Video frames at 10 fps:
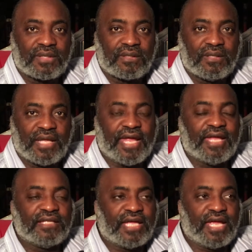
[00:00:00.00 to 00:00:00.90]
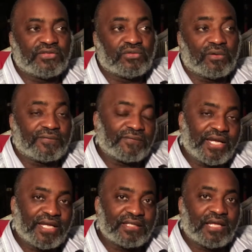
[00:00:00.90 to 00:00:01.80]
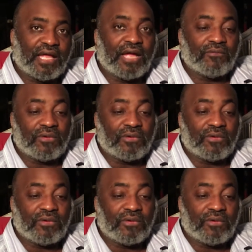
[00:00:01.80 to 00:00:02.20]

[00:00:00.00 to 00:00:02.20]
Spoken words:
And as your friend, I will